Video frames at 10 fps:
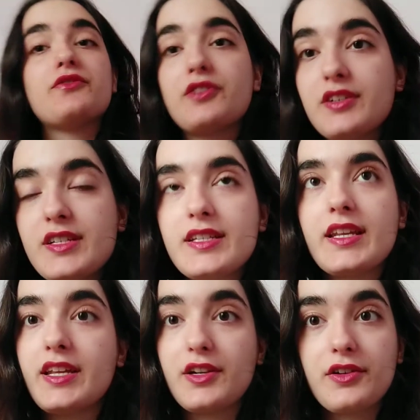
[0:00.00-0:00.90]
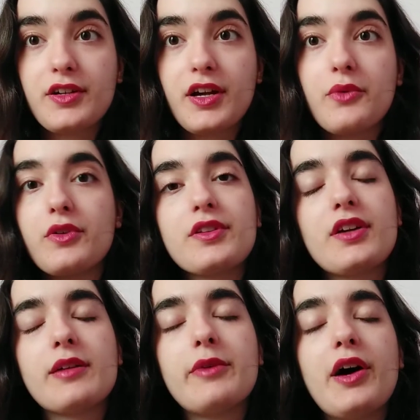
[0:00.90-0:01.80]
first arc I want to
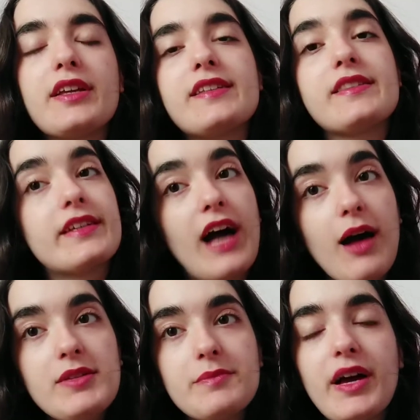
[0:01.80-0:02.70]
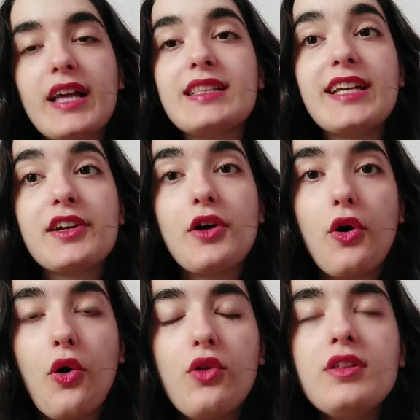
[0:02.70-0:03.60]
talk about is The Goths by Leon
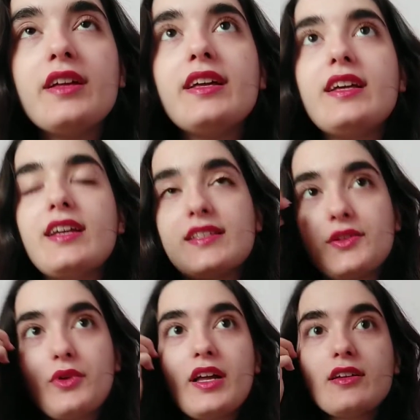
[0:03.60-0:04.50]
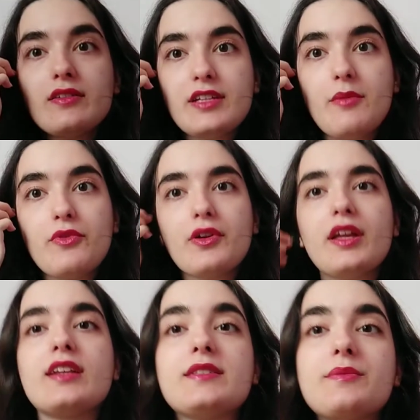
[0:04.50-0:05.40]
Hall. It's a YA contemporary
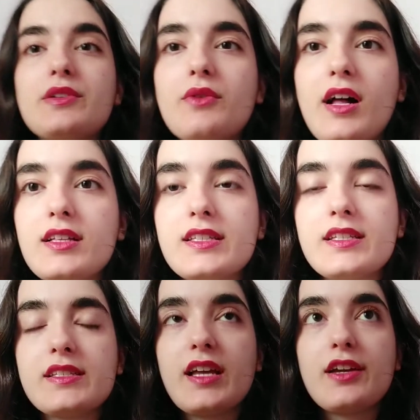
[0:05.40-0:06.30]
and it's been a while since I